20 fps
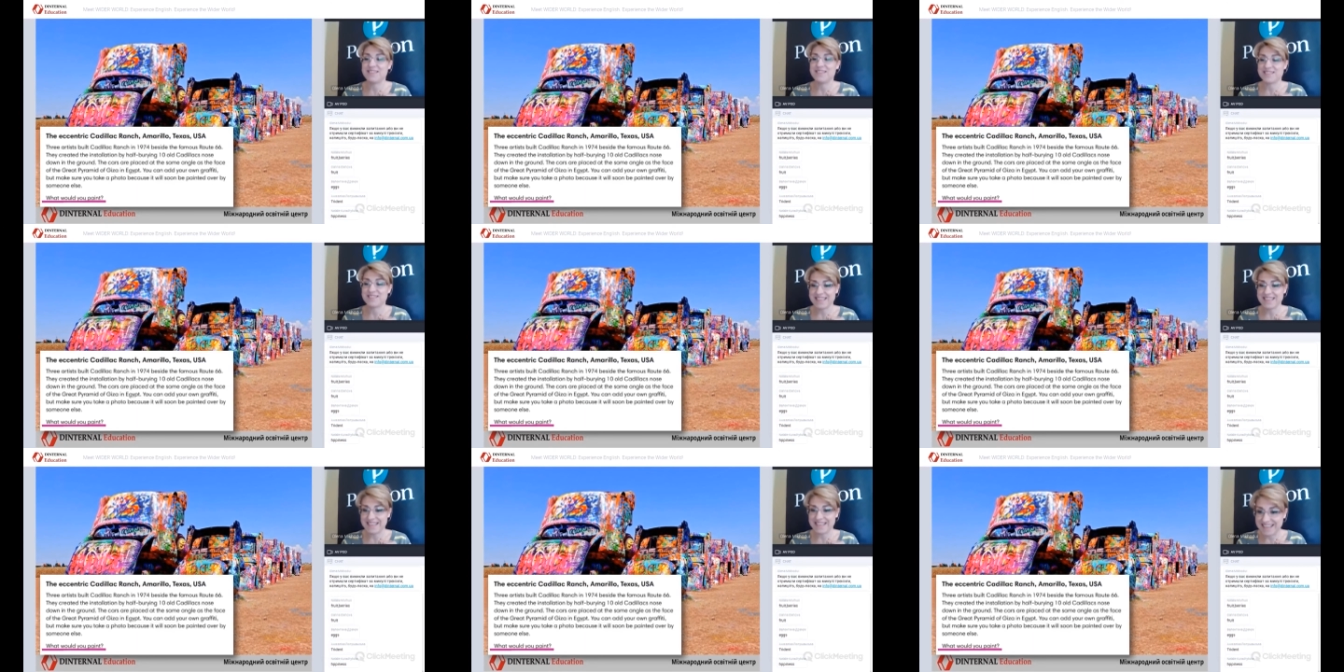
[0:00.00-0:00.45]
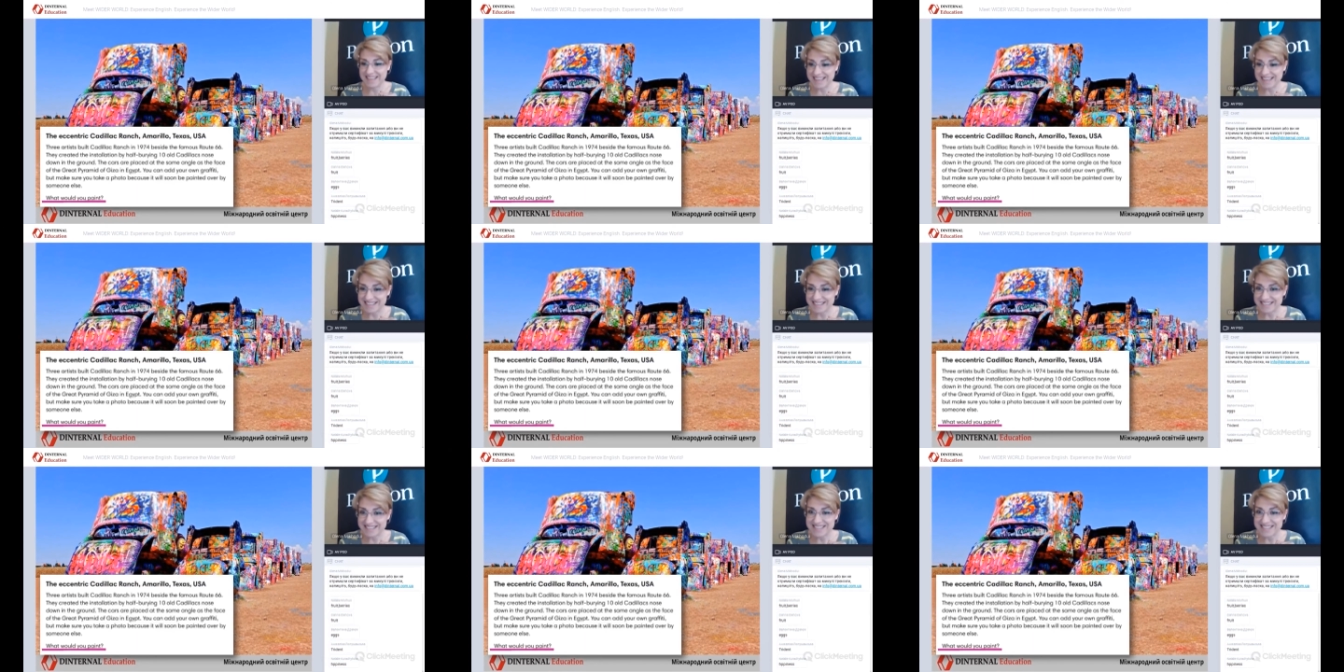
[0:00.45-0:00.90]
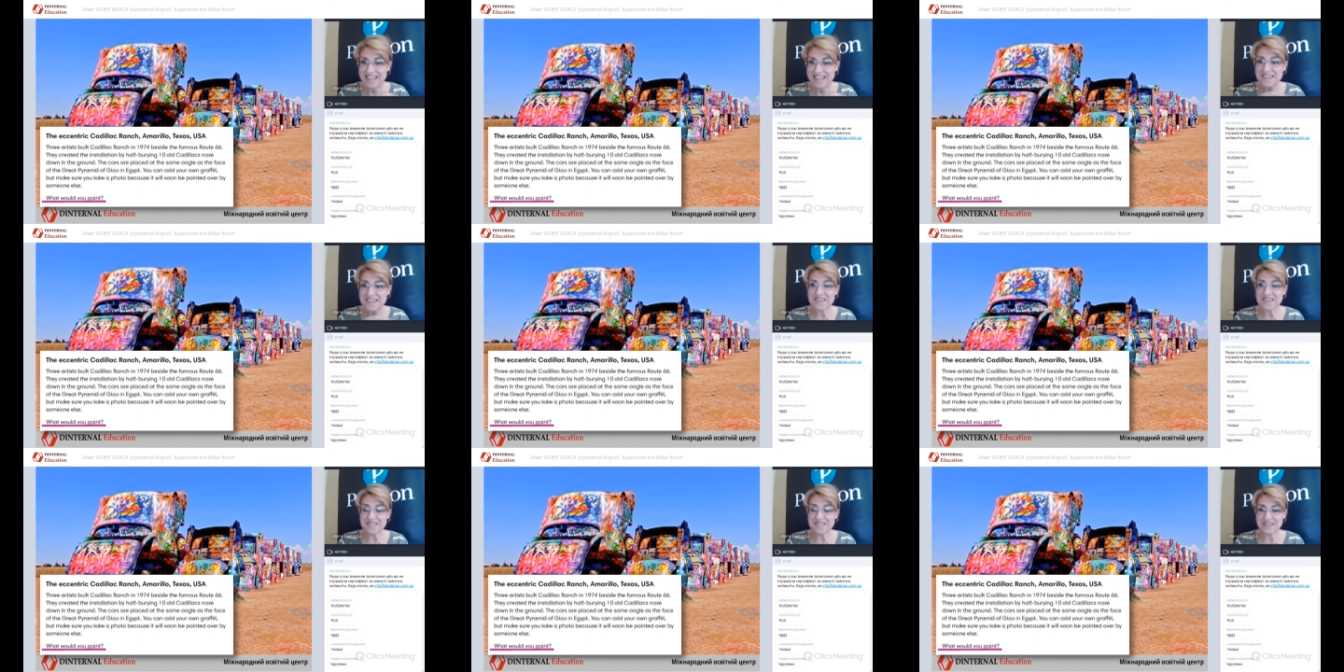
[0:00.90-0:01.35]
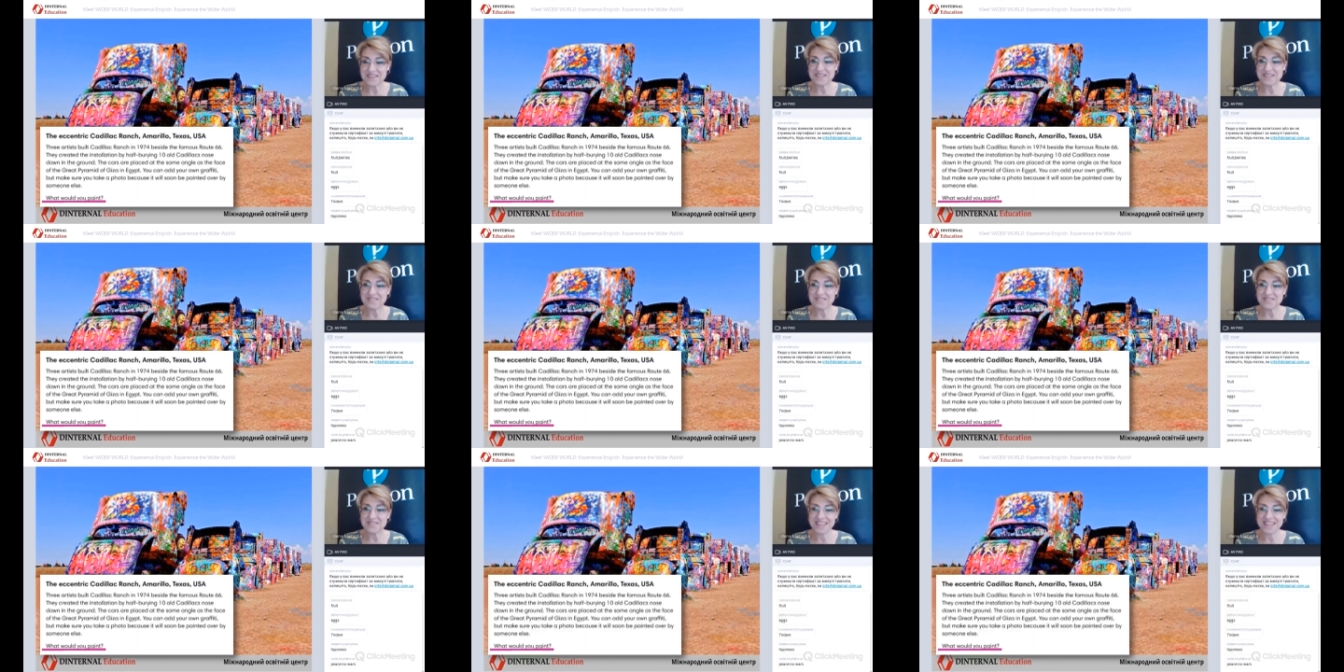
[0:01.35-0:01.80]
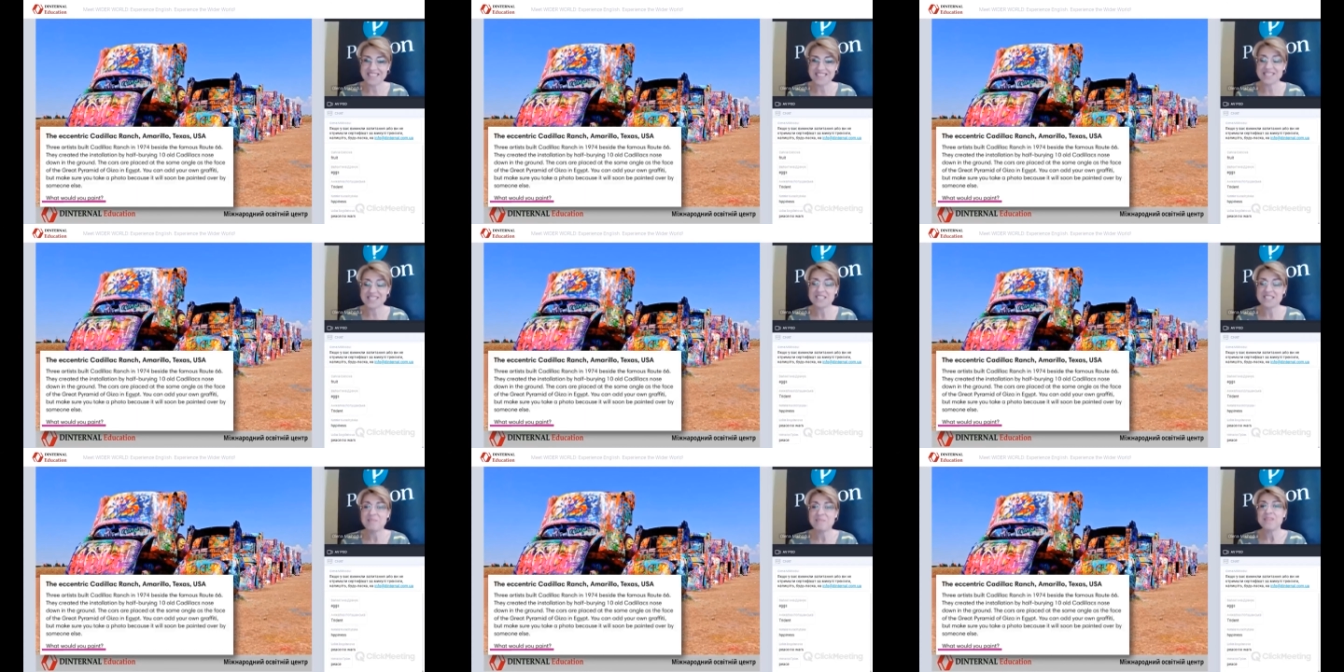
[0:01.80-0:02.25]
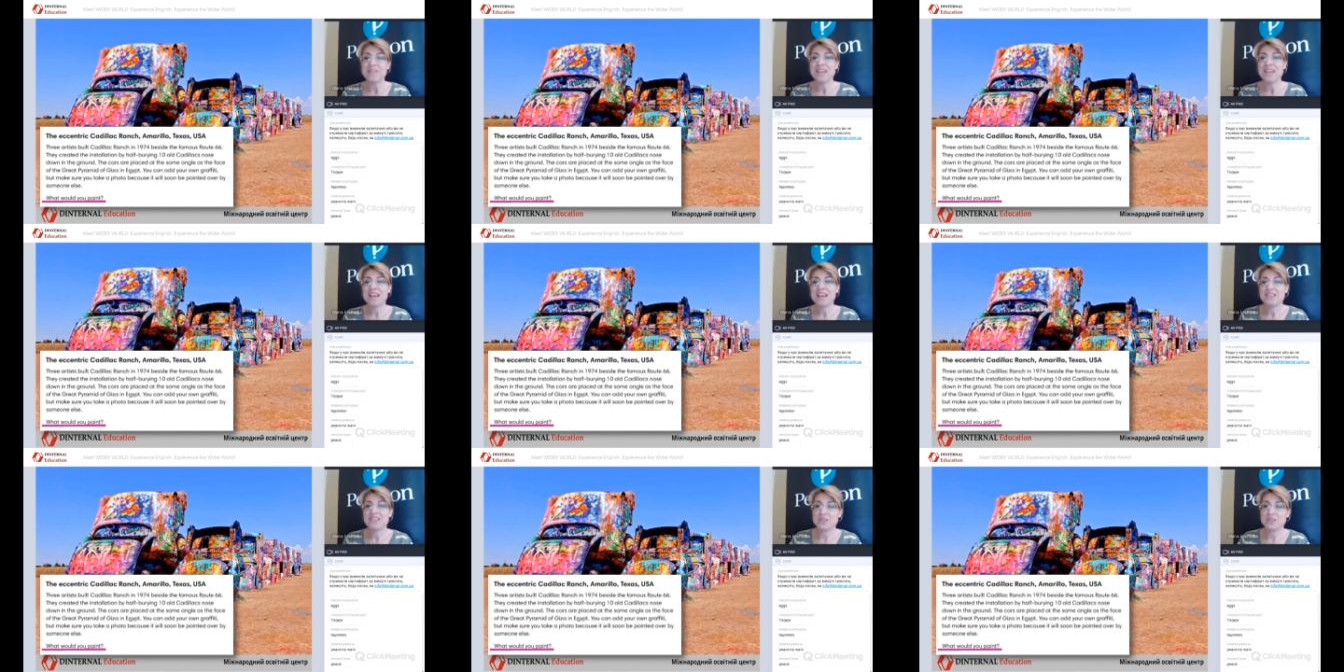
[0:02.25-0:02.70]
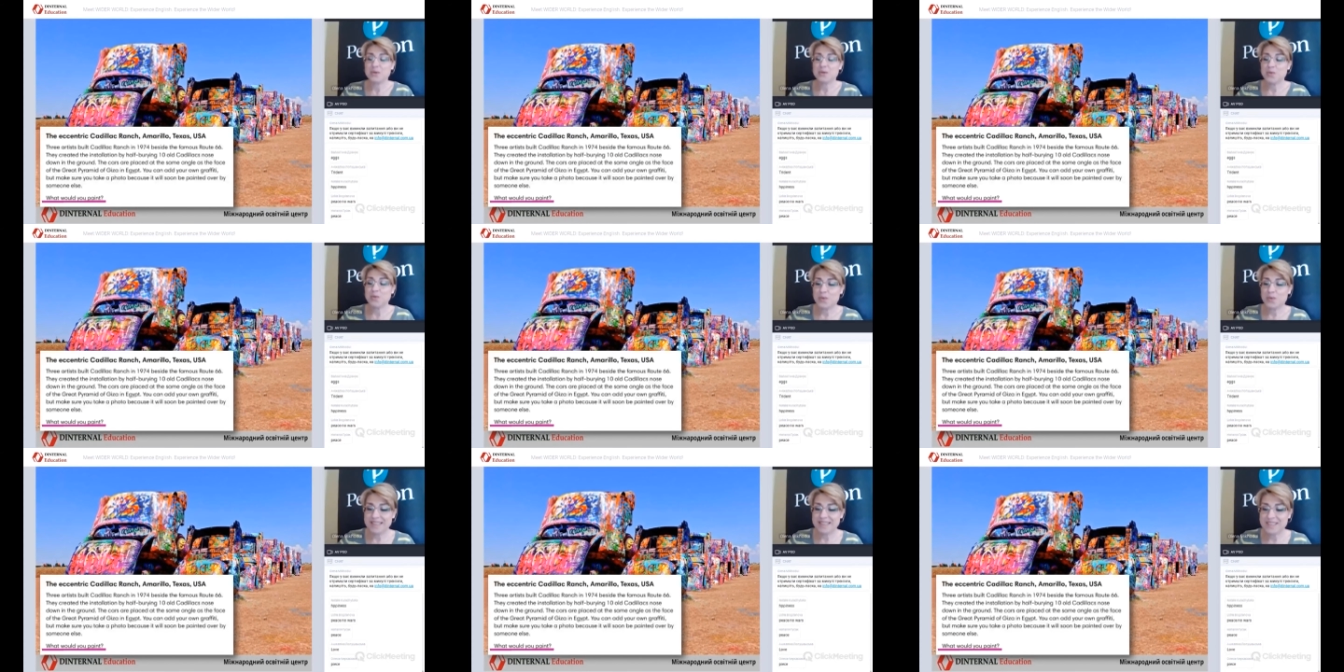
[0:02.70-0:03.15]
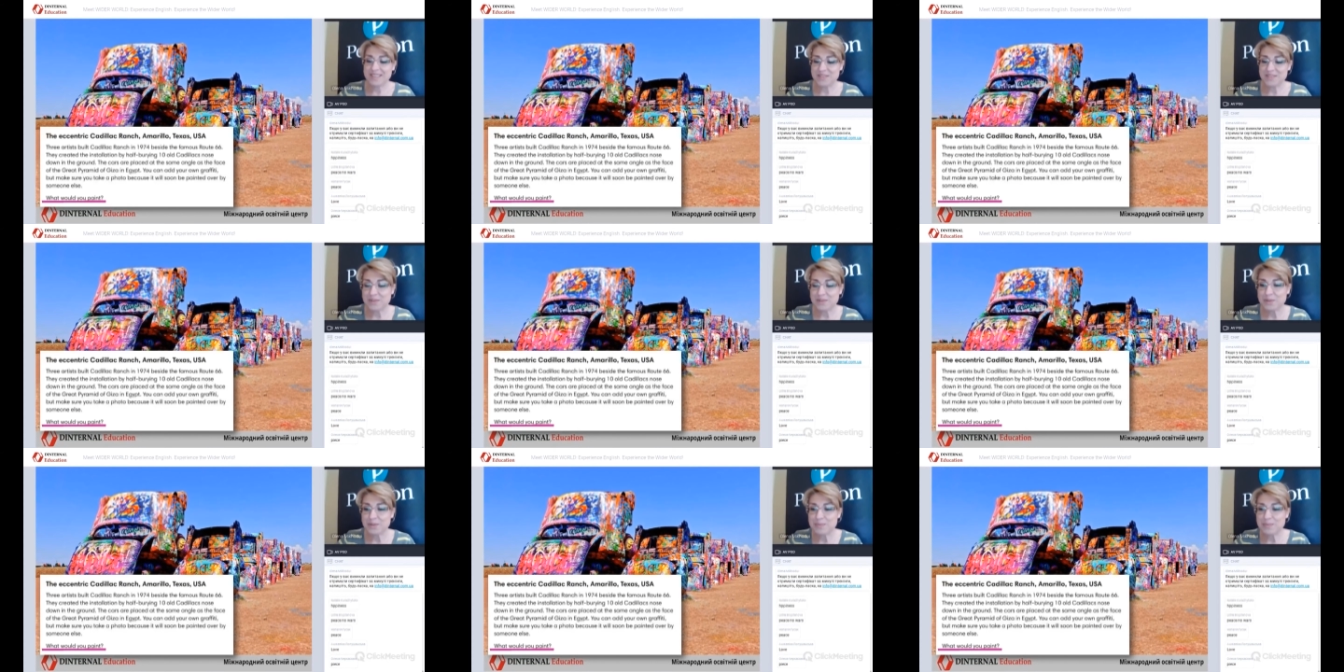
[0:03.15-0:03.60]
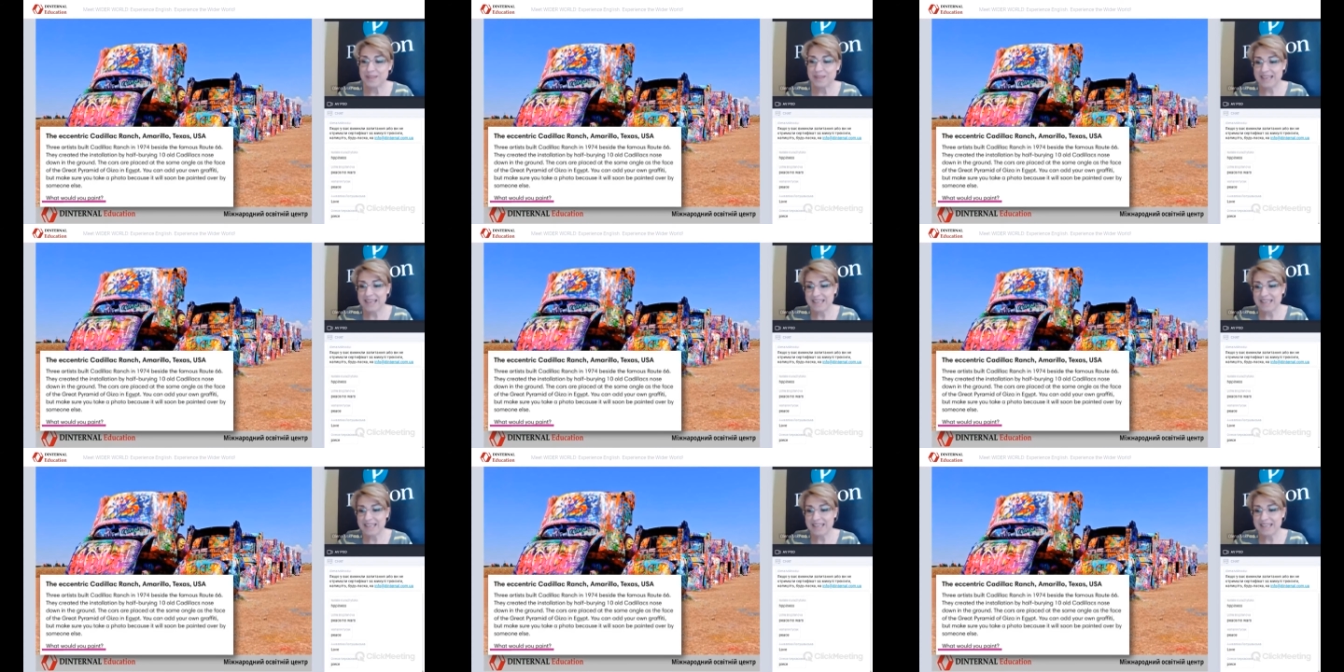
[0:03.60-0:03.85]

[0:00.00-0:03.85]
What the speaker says: Okay, thank you very much. So wonderful